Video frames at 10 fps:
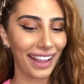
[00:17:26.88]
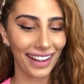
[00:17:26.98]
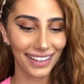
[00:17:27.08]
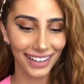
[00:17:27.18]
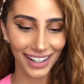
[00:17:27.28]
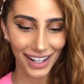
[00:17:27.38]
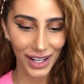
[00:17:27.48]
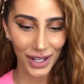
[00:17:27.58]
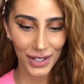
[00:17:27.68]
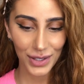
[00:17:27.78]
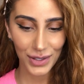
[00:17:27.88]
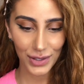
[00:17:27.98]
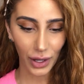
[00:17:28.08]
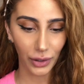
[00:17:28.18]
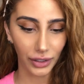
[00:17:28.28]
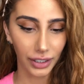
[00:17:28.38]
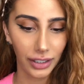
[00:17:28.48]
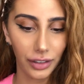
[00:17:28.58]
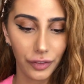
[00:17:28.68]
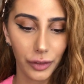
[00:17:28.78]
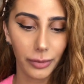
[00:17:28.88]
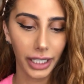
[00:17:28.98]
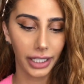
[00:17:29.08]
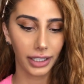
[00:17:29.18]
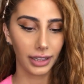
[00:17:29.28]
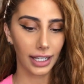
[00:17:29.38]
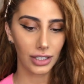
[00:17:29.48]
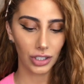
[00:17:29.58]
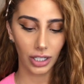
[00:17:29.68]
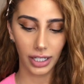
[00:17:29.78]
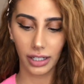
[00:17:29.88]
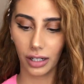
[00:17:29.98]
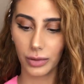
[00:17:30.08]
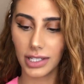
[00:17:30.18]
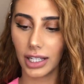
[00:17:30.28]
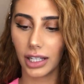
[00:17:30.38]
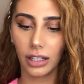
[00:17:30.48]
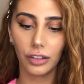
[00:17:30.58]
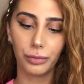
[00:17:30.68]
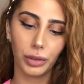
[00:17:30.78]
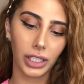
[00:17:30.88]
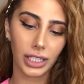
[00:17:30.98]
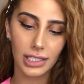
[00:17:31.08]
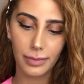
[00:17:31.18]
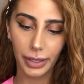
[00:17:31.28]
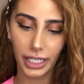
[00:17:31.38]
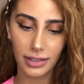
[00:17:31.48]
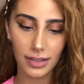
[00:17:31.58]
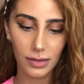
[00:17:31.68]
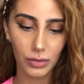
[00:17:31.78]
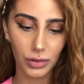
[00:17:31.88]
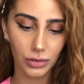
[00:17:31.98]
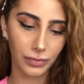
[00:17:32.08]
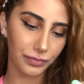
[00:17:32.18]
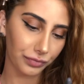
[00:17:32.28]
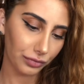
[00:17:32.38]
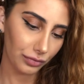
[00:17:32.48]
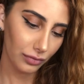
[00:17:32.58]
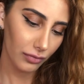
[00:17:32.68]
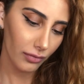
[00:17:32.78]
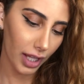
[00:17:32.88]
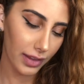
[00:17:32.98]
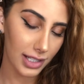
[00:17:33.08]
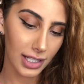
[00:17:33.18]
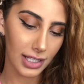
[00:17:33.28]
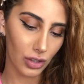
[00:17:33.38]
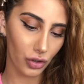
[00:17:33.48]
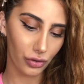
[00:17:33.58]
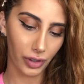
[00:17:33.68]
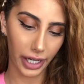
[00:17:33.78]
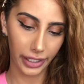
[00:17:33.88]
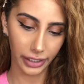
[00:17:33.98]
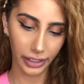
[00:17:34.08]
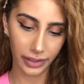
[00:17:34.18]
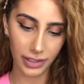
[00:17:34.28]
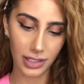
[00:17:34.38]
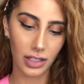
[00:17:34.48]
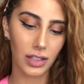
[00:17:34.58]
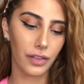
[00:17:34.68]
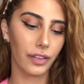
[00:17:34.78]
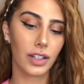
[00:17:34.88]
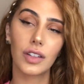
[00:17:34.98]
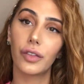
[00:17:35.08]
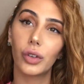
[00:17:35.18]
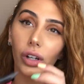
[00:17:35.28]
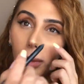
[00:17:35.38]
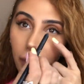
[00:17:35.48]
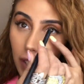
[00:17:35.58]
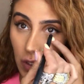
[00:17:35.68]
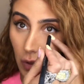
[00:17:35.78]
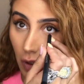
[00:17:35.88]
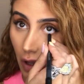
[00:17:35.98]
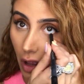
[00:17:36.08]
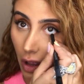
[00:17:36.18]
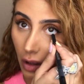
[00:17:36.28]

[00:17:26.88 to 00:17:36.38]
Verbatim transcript: okay so for my inner lash line, I was thinking of putting this pencil. This is gray and this is a, a Sephora pencil.